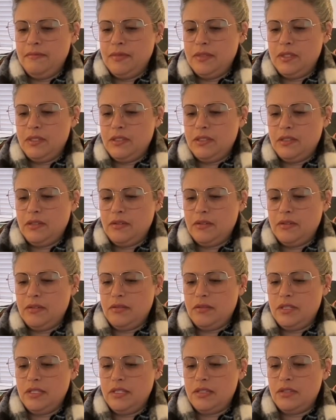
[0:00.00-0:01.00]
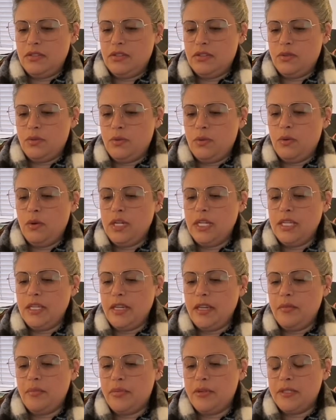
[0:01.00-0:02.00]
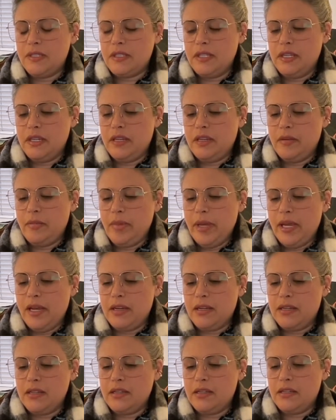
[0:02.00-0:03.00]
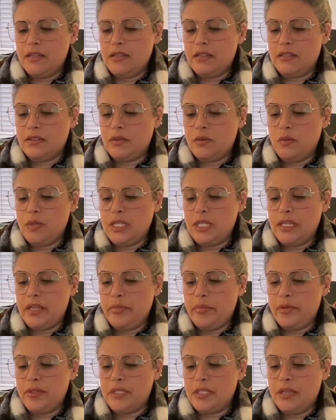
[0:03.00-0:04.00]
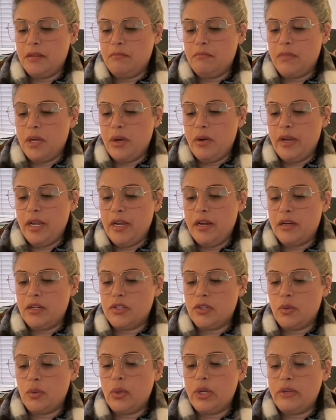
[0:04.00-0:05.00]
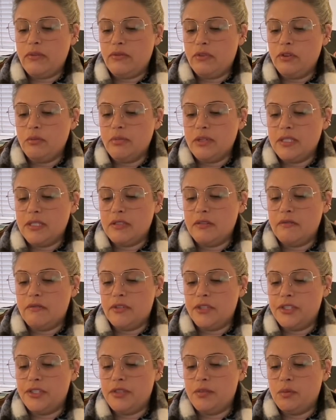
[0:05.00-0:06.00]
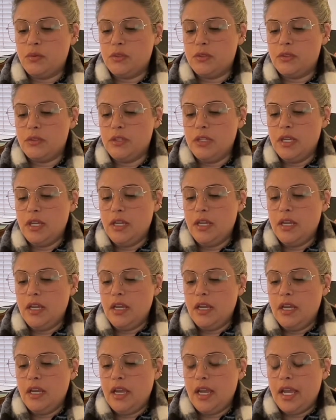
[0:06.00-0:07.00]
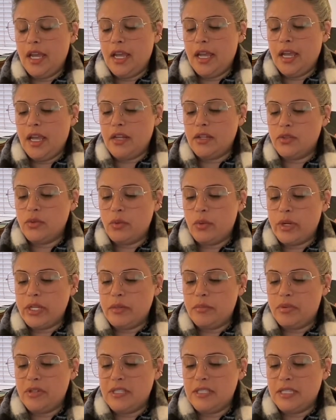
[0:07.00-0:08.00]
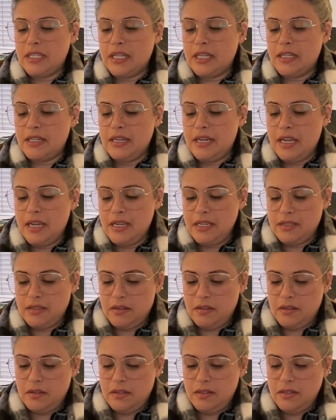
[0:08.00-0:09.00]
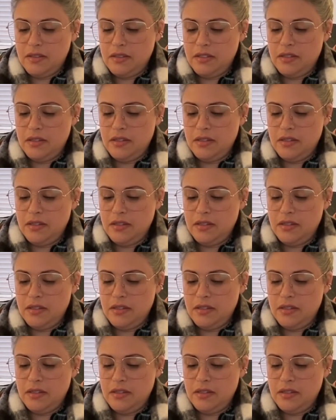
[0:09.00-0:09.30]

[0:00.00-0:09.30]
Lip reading: So this is 28% alpaca, 28% mohair, 24% virgin wool, and 20% nylon.